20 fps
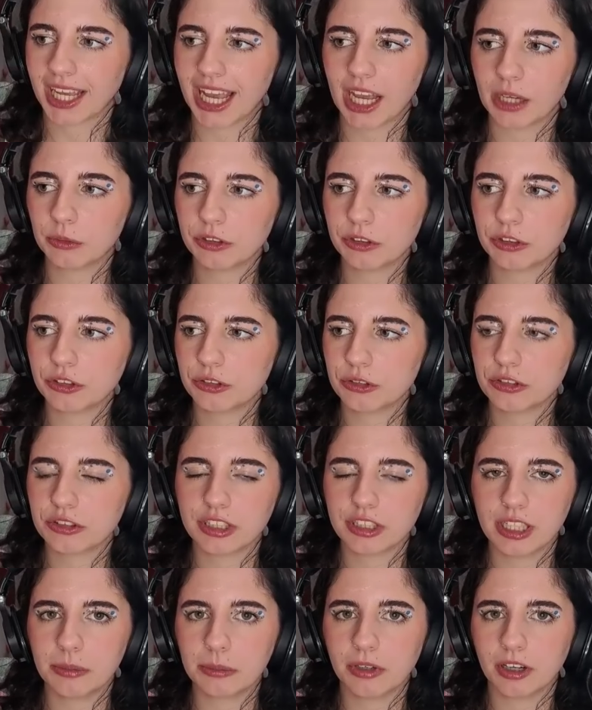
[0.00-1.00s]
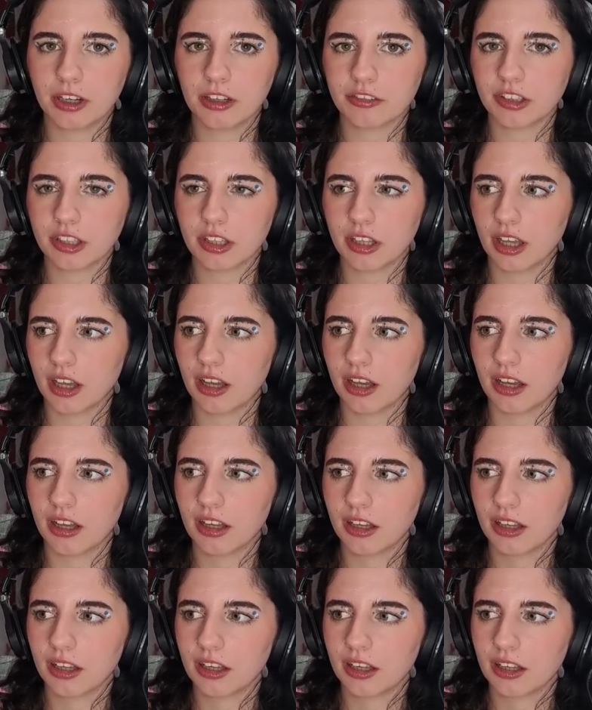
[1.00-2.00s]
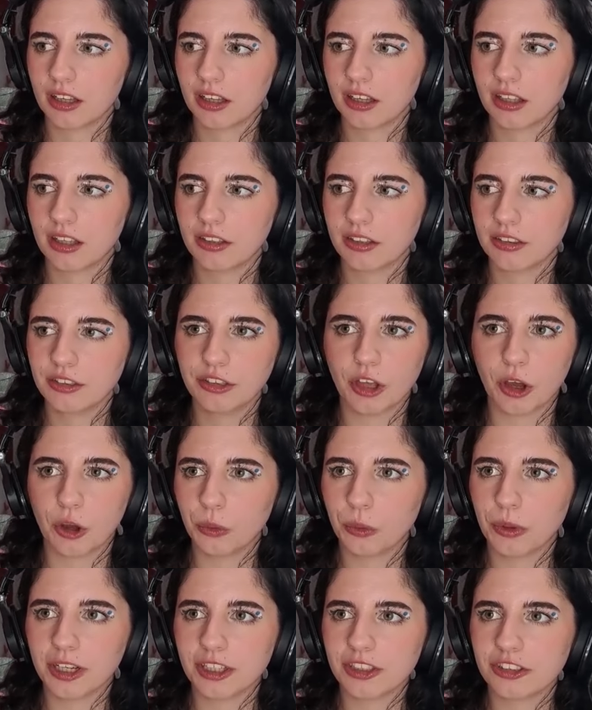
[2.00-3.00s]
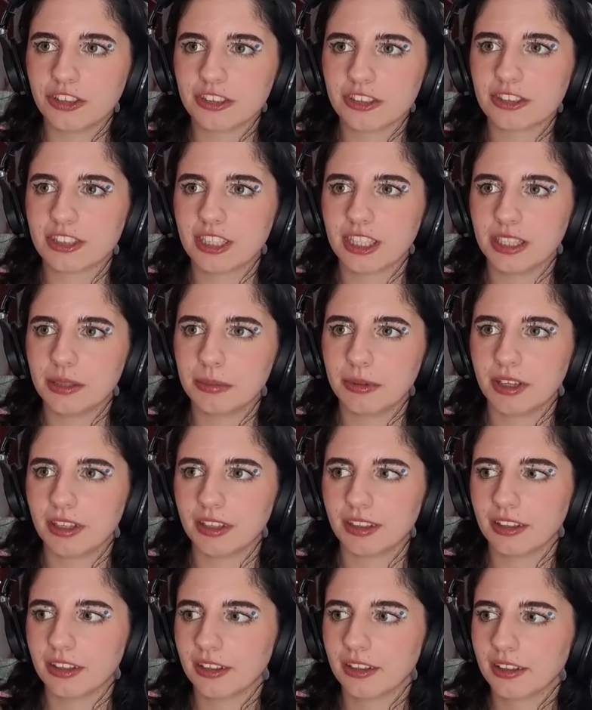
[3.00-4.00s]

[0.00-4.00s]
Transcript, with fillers: How could you sleep after that? No way she's sleeping.